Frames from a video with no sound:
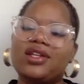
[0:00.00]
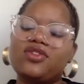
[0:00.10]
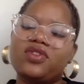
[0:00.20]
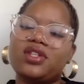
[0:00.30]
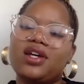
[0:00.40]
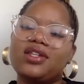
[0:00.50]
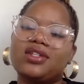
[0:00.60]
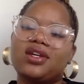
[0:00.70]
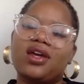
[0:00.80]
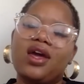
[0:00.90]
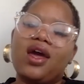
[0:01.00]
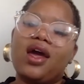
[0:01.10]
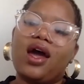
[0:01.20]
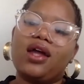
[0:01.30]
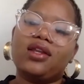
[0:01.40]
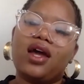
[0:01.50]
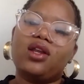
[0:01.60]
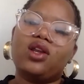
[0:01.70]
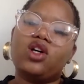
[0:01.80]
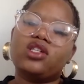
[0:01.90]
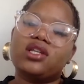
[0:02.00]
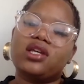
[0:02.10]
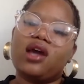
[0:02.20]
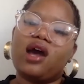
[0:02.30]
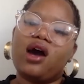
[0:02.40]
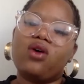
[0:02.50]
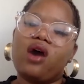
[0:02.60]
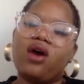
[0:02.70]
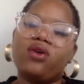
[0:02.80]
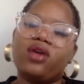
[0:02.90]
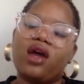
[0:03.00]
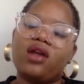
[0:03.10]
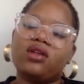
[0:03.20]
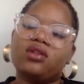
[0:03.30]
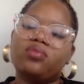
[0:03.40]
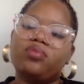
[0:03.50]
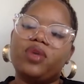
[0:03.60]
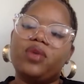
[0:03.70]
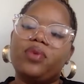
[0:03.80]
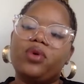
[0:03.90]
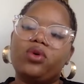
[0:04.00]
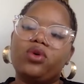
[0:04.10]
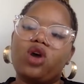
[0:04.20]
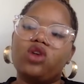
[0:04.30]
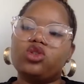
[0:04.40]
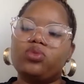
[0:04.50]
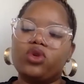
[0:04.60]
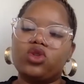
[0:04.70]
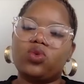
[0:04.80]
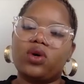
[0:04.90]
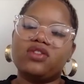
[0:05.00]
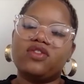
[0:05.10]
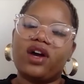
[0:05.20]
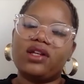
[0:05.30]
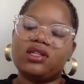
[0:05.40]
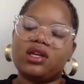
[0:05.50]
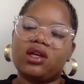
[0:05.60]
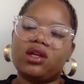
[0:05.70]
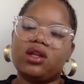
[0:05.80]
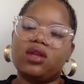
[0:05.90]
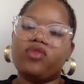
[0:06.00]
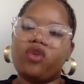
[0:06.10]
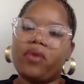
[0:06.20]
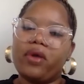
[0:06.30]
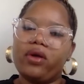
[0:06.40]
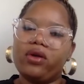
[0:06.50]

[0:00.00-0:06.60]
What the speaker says: That's fantastic. And lastly, how can people contribute towards fighting lymphoma?